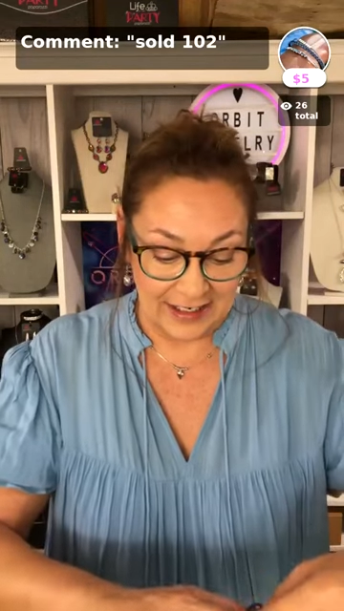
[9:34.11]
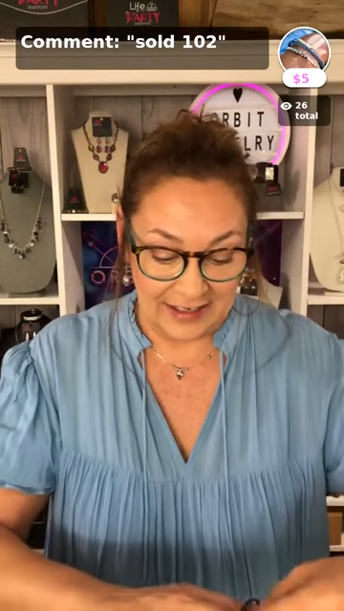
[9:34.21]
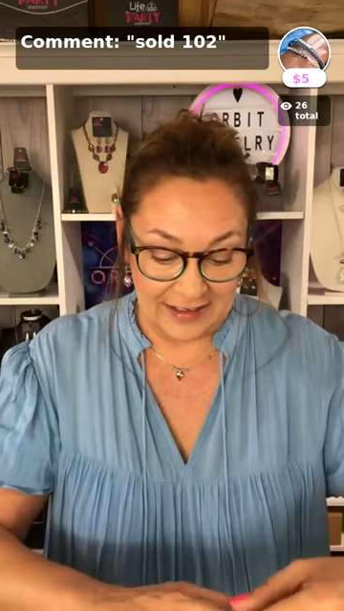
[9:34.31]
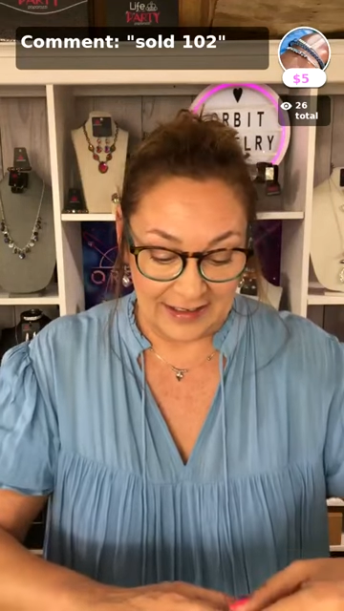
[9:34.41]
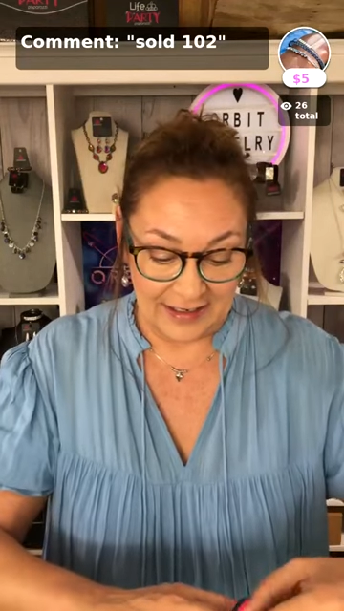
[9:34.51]

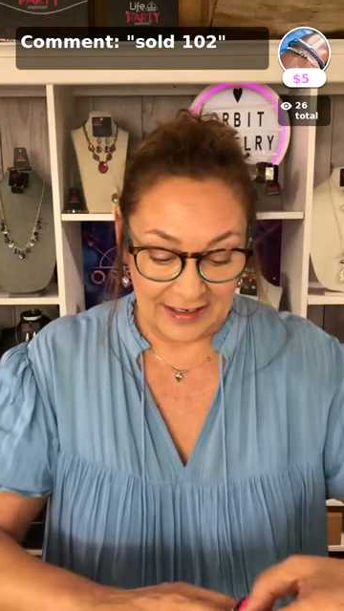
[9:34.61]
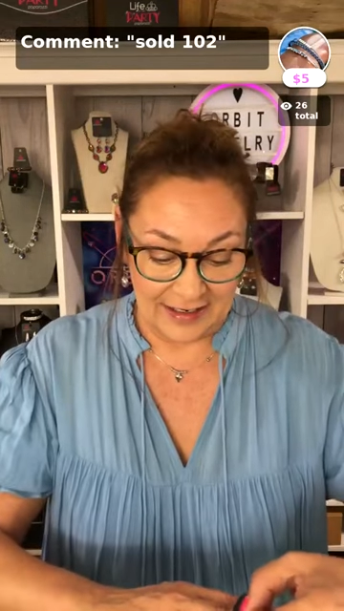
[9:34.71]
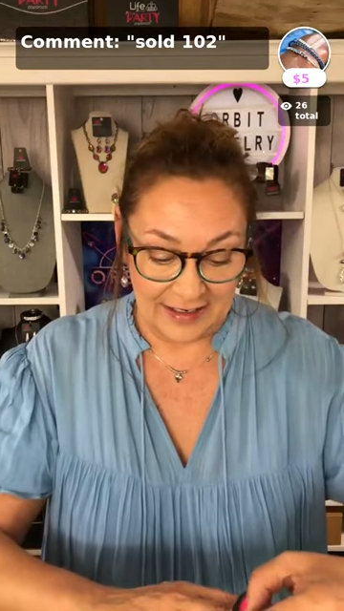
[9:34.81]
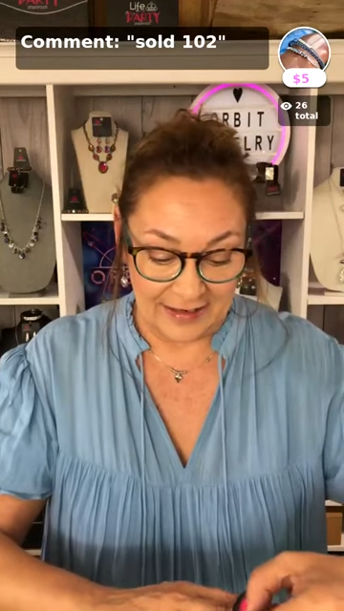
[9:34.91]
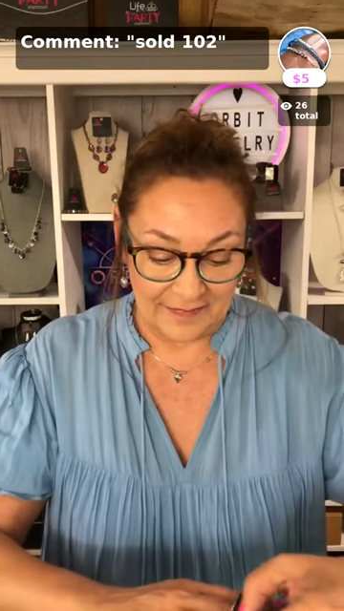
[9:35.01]
on
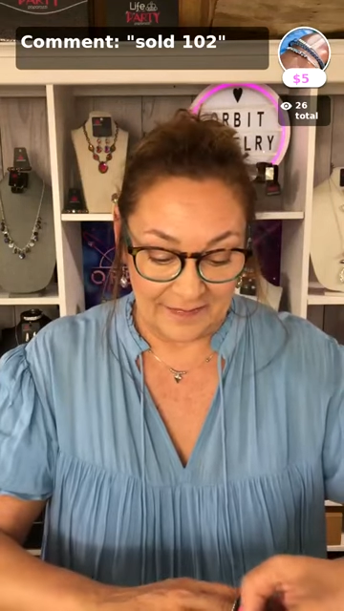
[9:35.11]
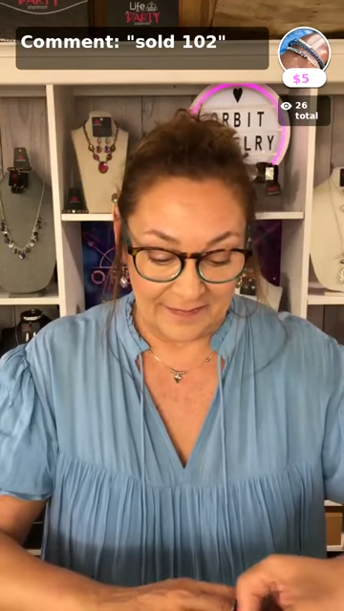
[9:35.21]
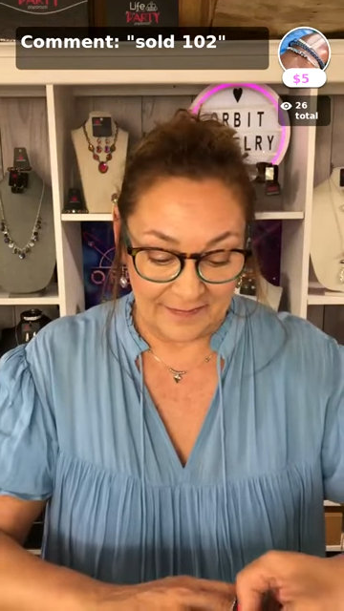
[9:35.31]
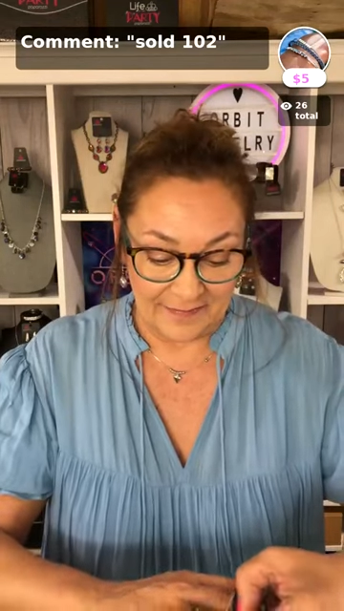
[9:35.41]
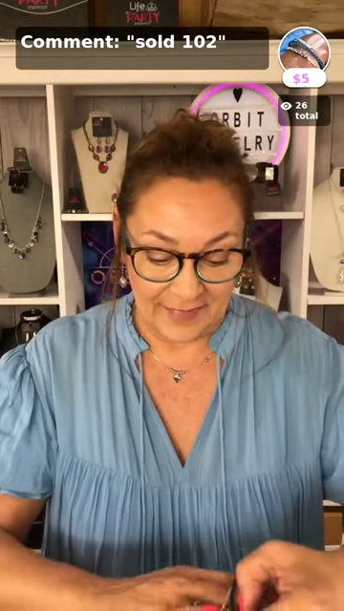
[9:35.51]
um,
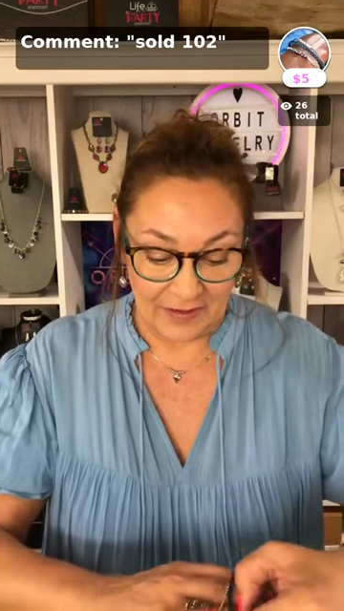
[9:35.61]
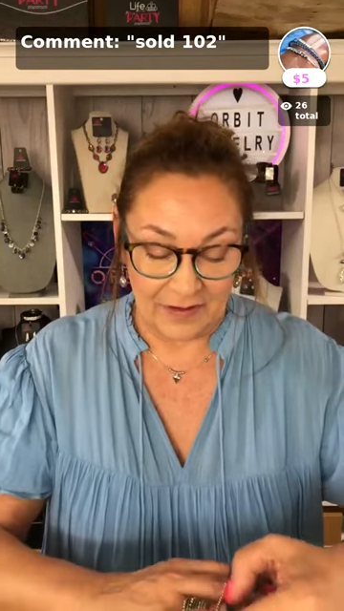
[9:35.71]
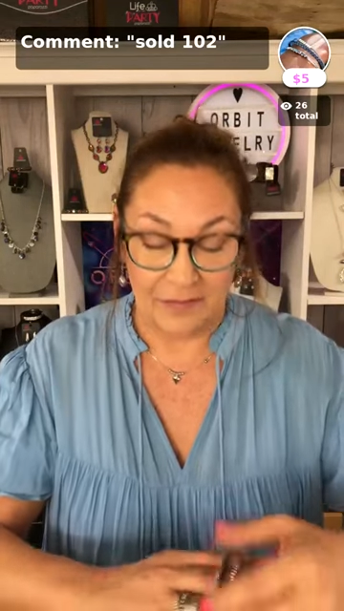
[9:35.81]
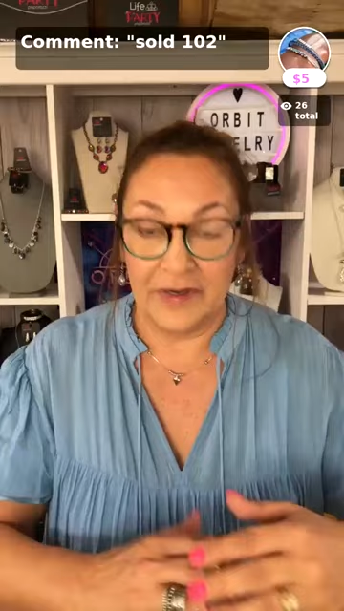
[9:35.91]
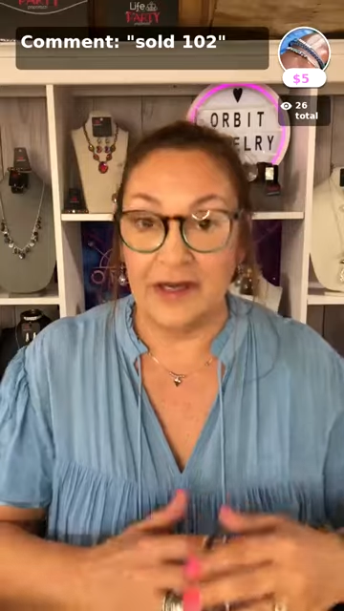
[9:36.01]

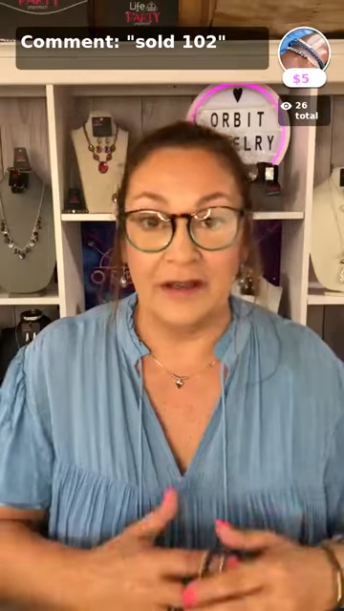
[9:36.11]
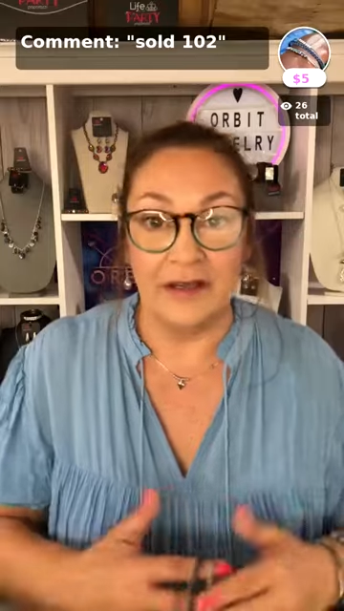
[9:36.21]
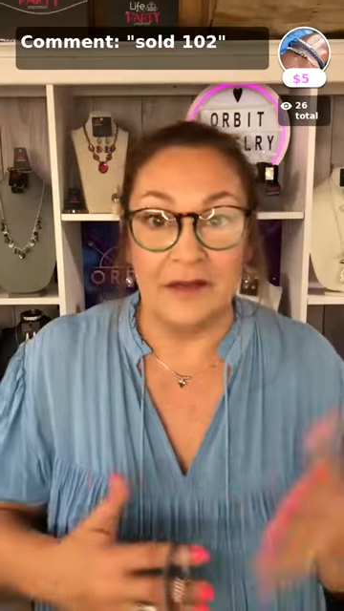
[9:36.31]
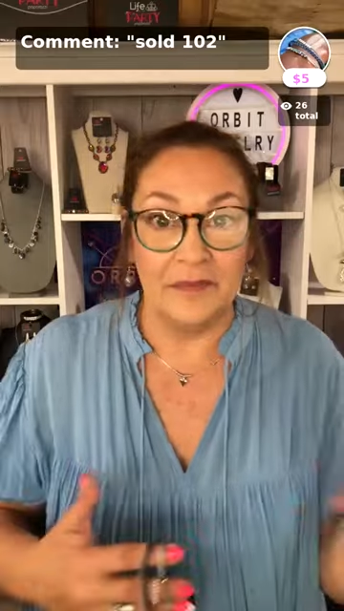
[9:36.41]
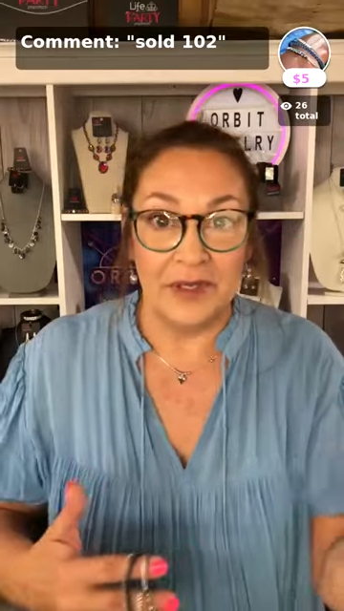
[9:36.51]
when
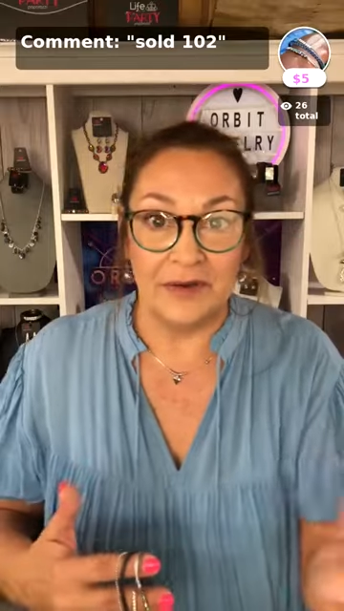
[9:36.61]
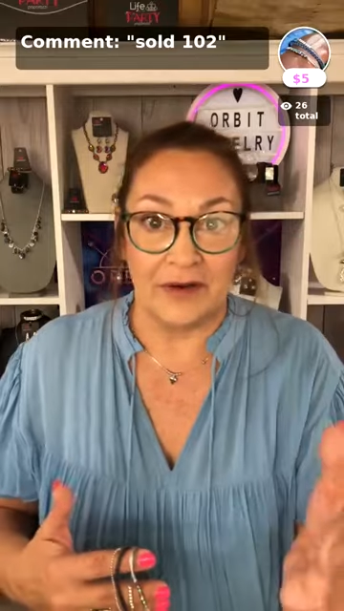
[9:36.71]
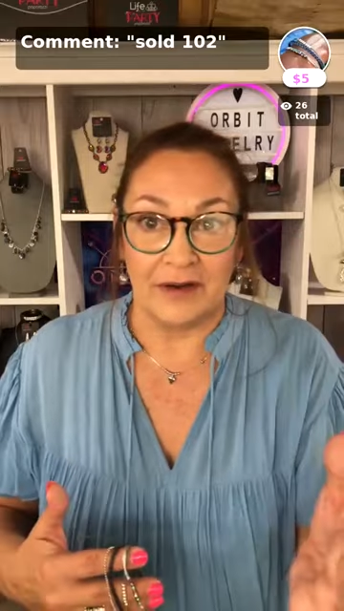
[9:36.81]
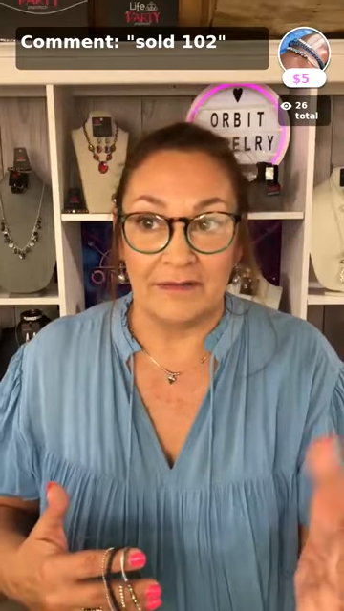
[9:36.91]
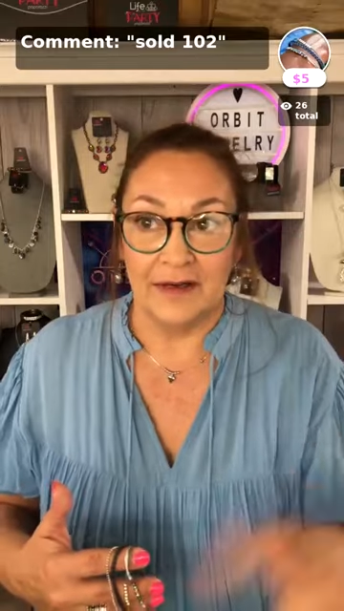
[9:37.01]
the
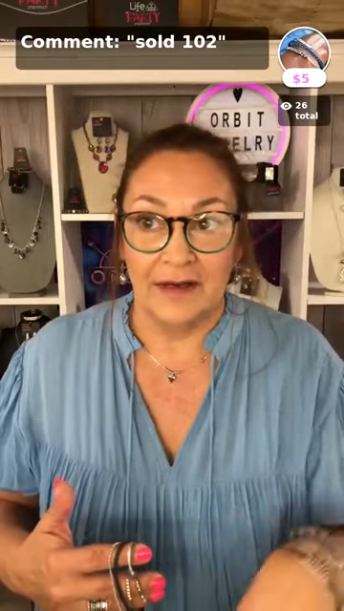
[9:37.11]
computer.